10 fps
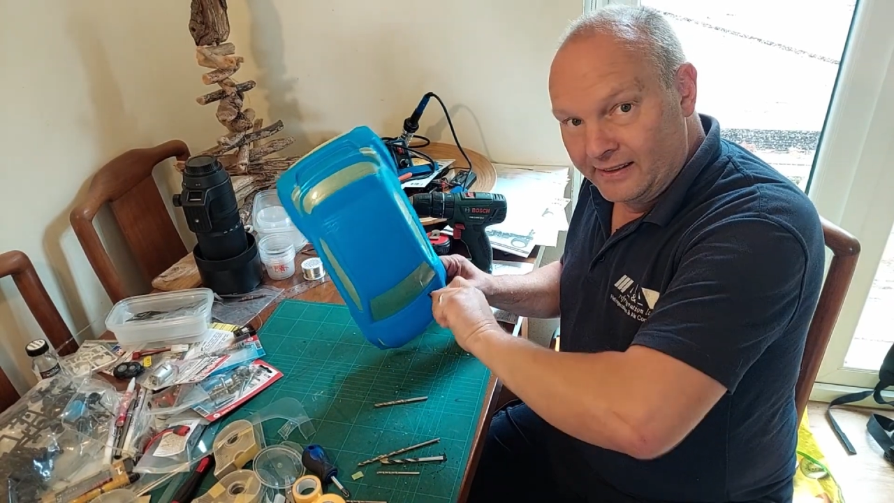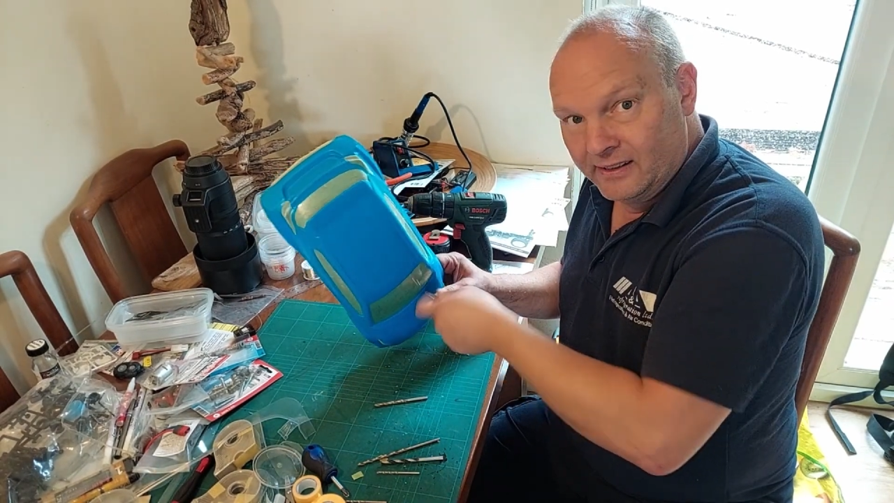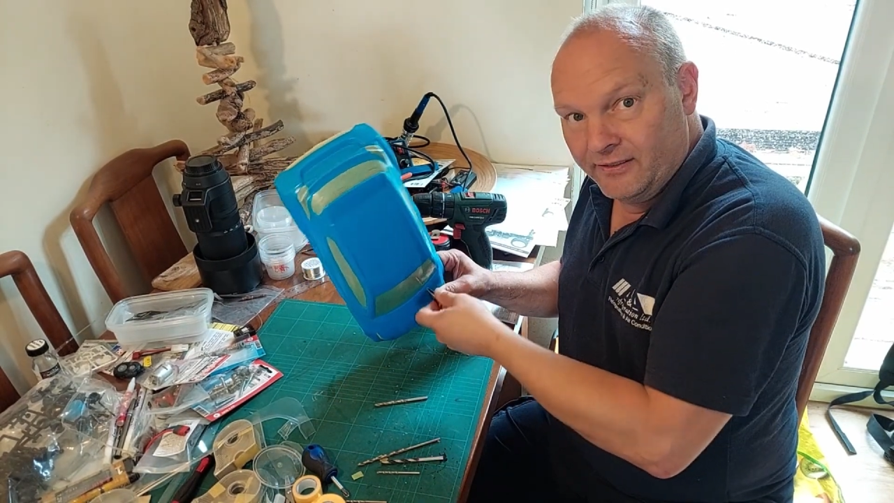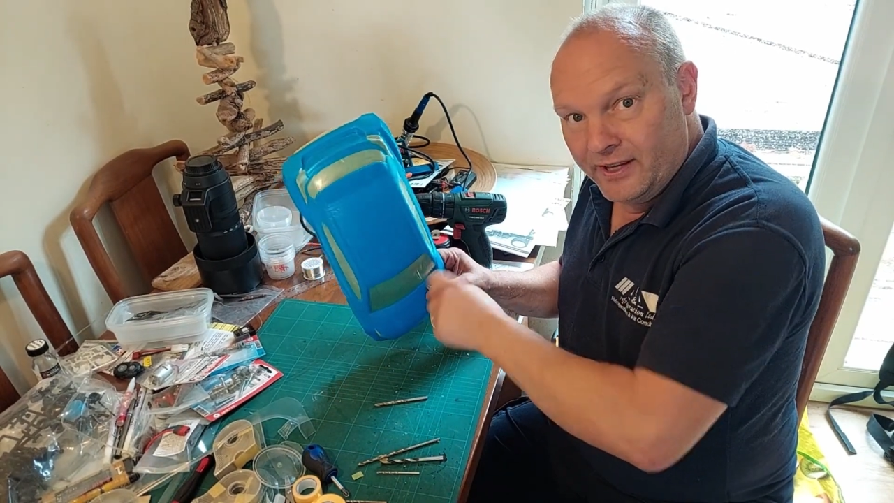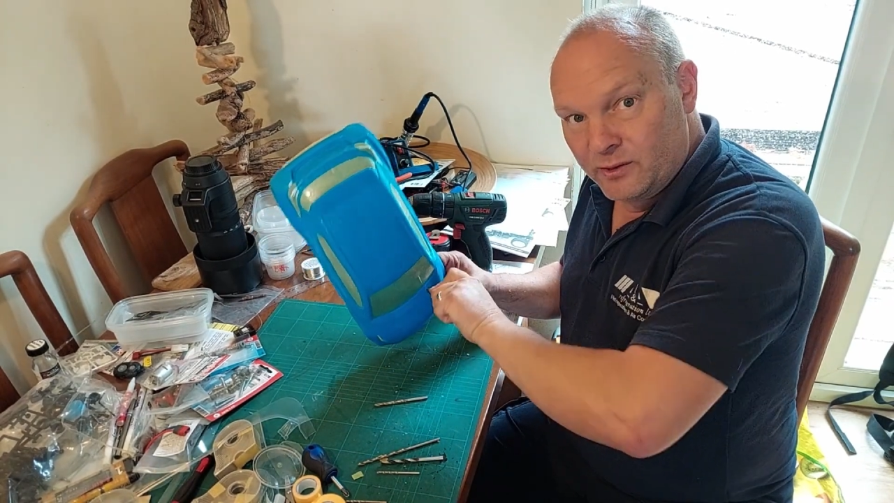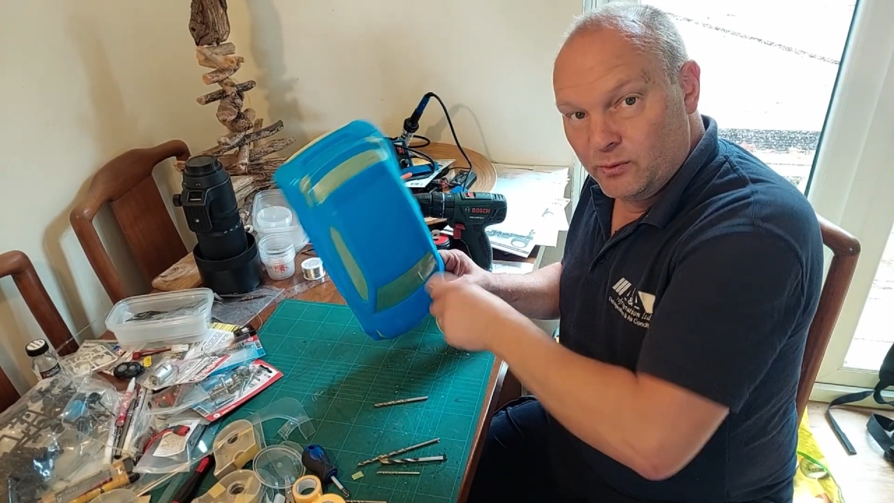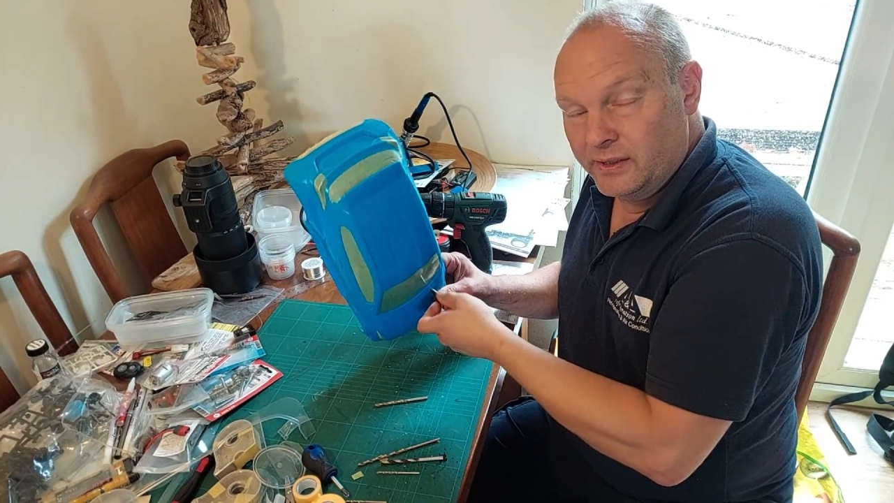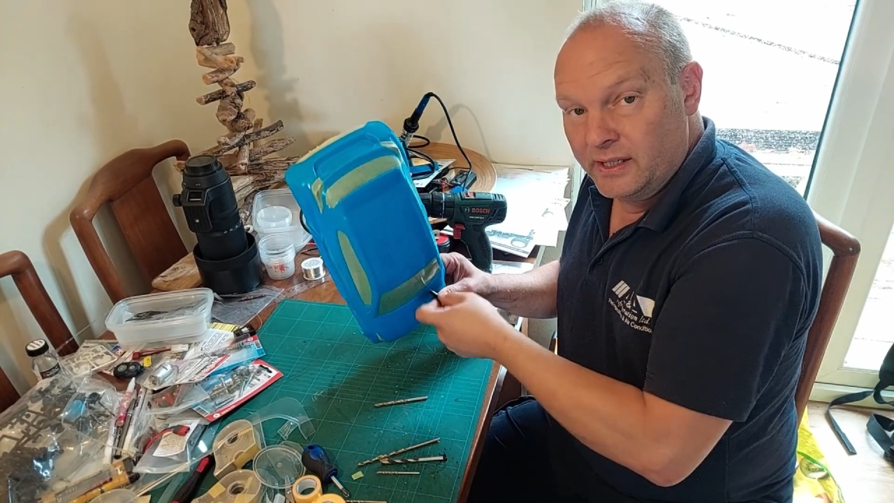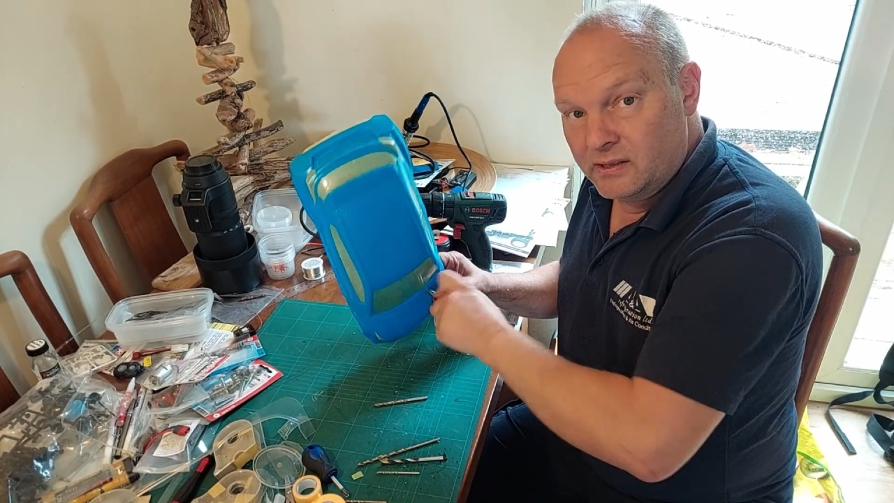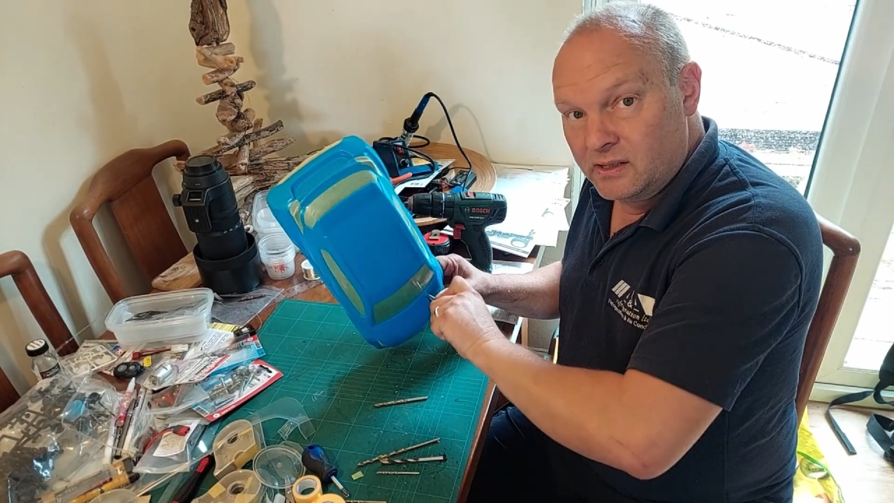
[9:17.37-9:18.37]
that this one
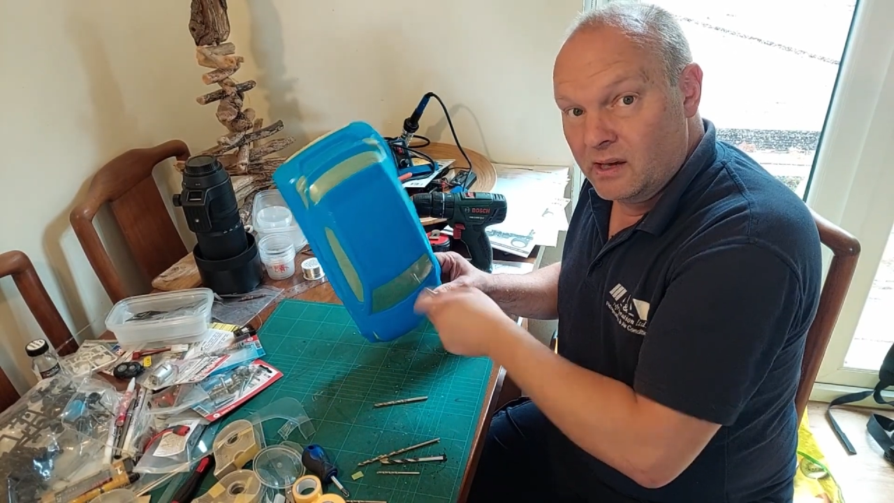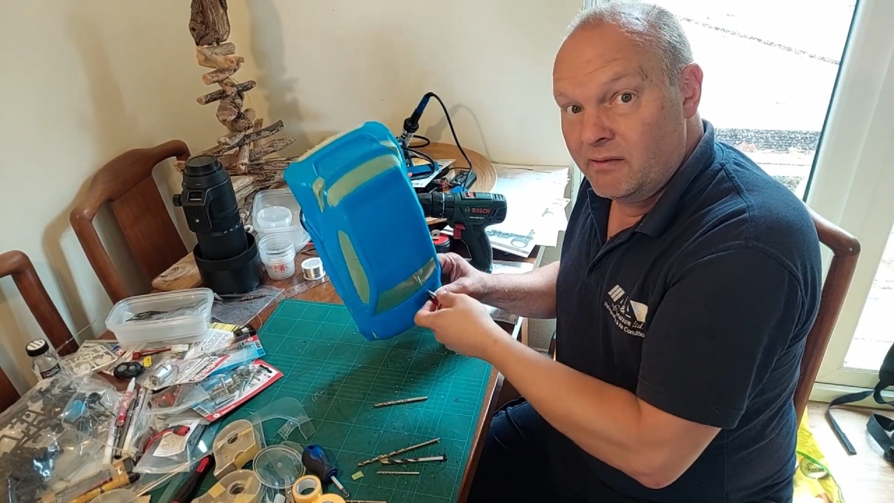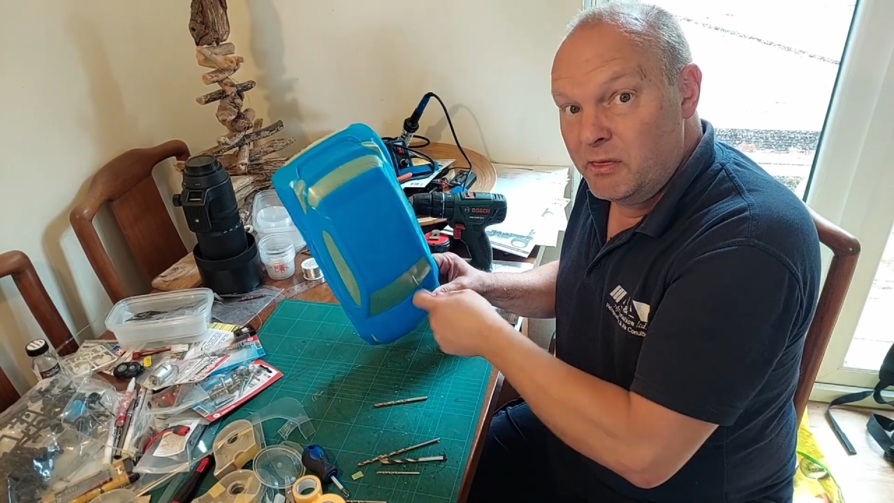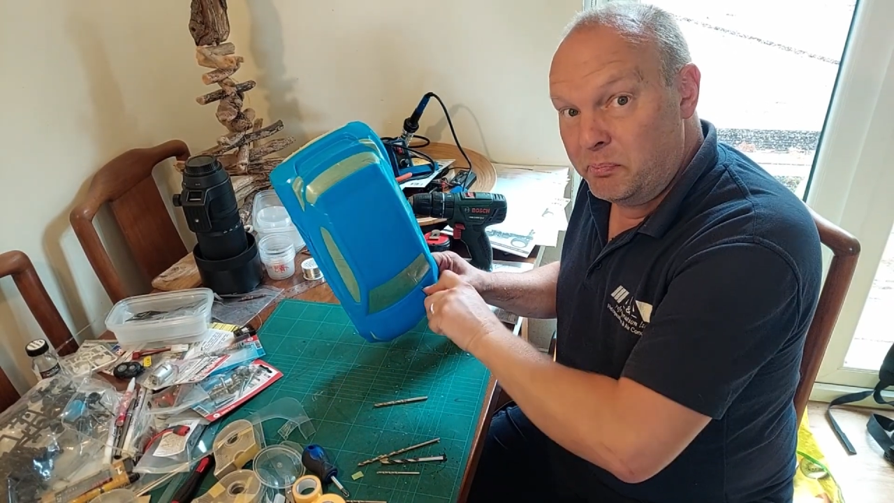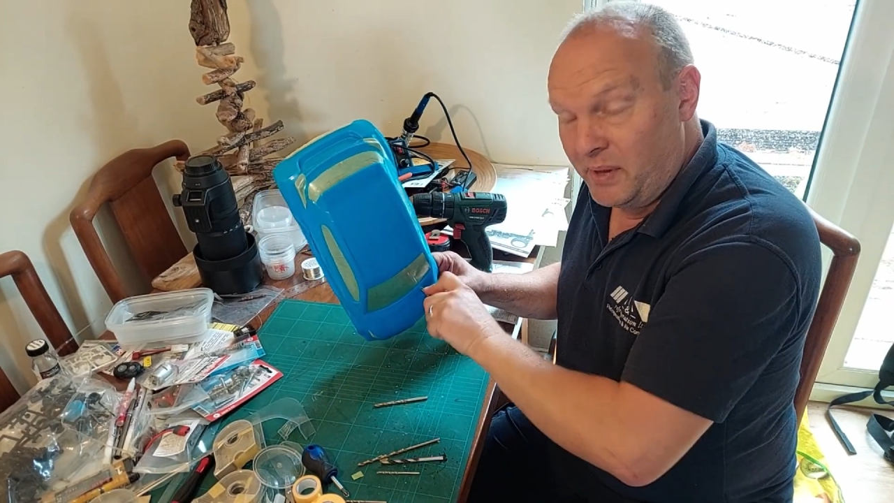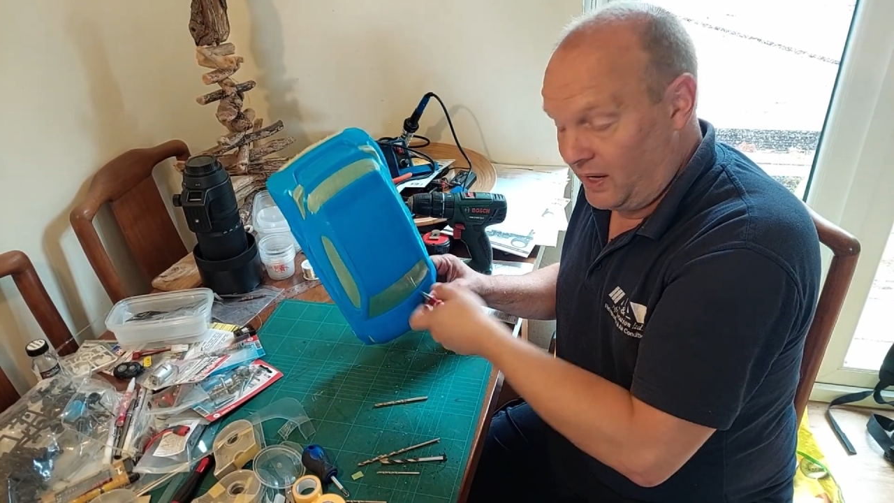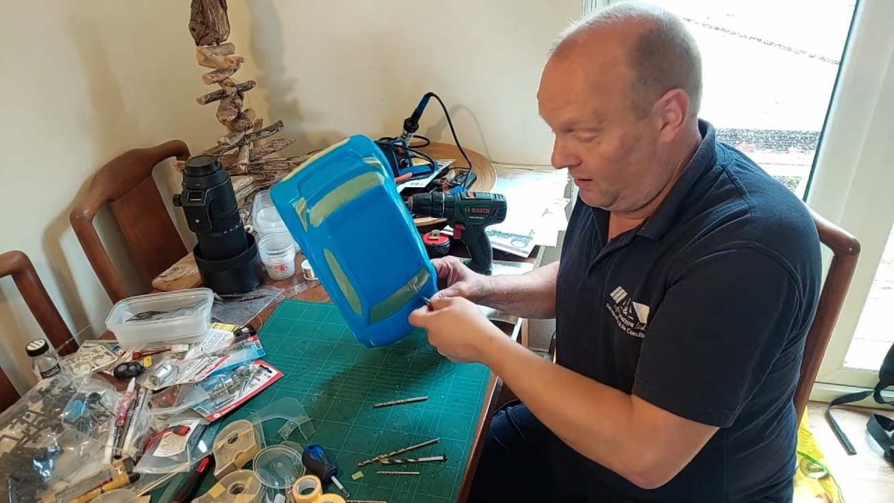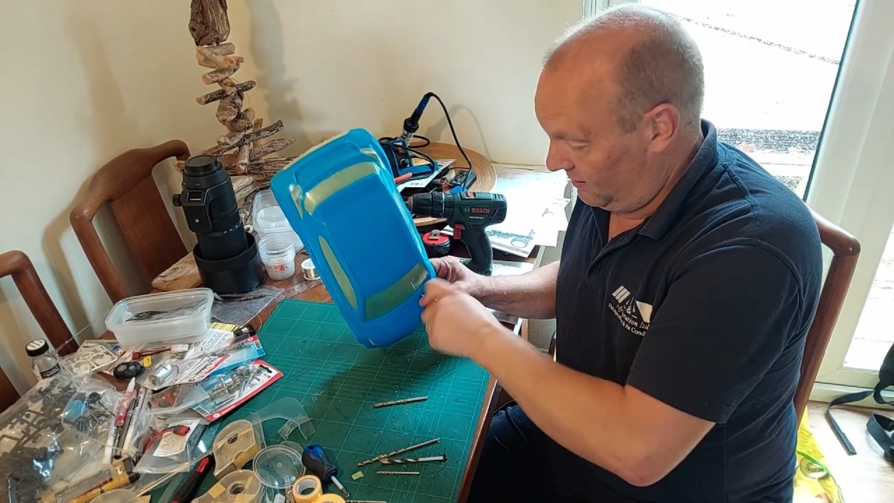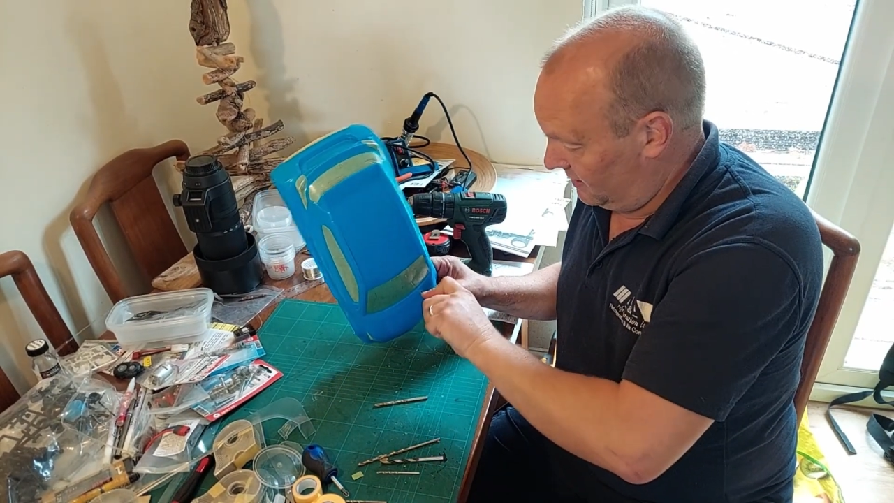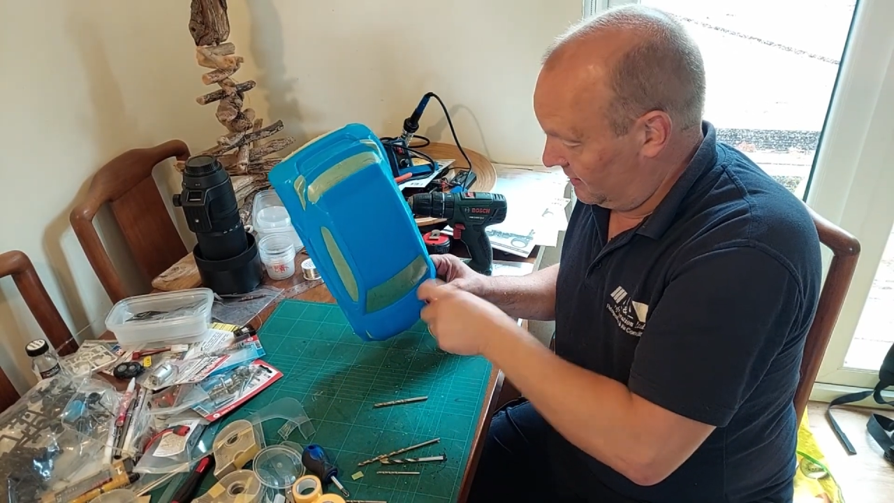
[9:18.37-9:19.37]
needs to go in the
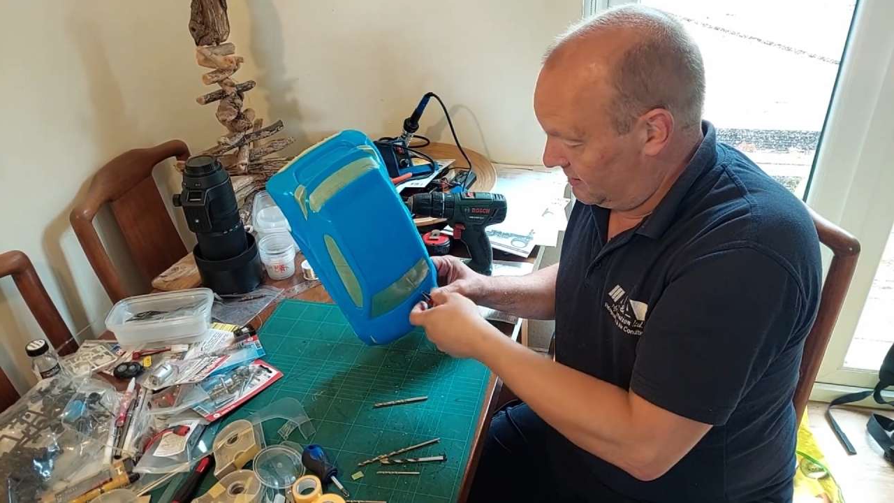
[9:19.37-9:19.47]
bin, and